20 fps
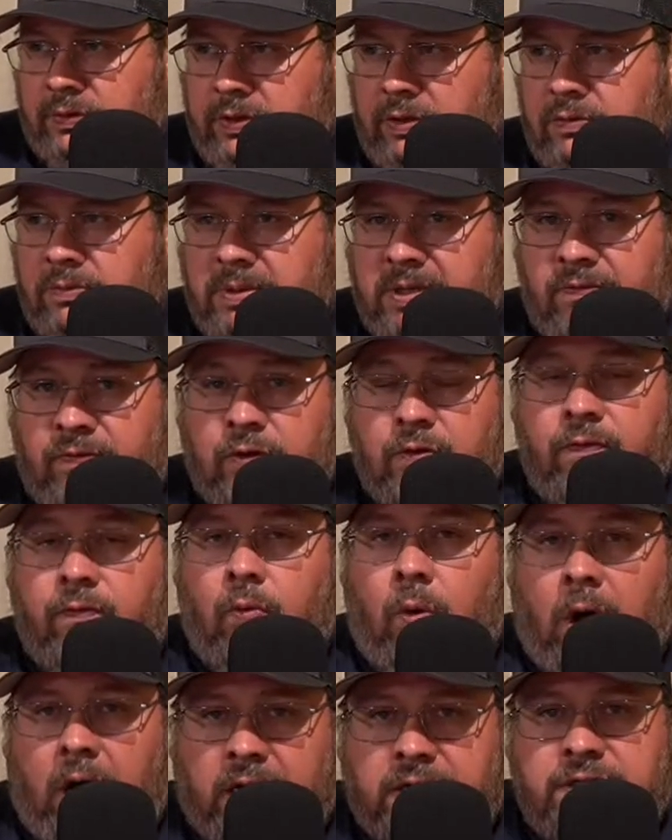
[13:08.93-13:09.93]
if you've
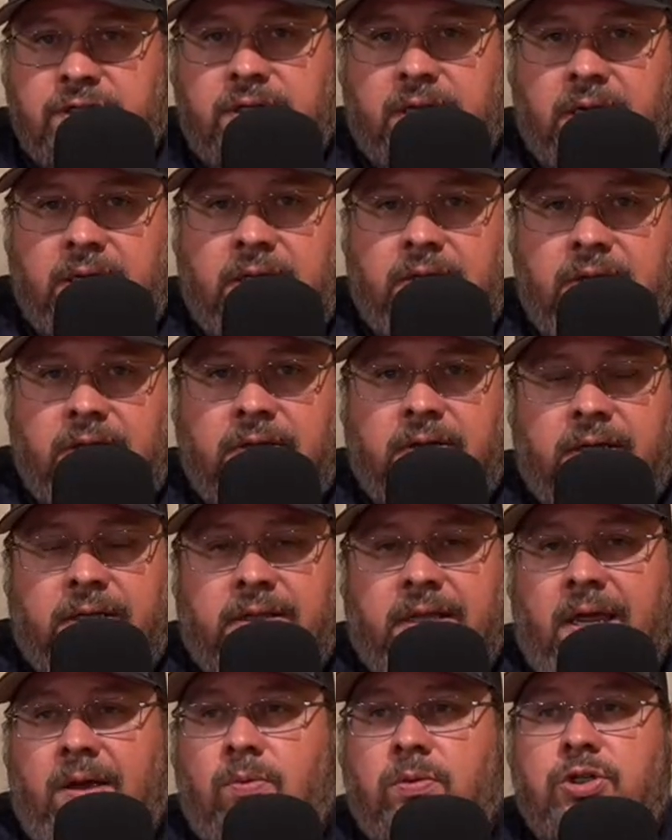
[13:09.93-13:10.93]
watched anything like
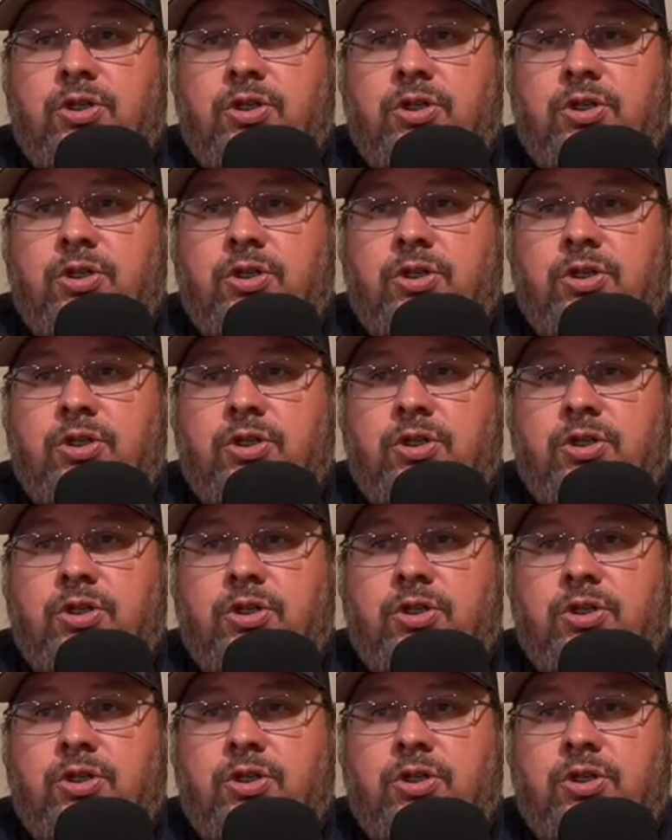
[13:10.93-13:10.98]
that.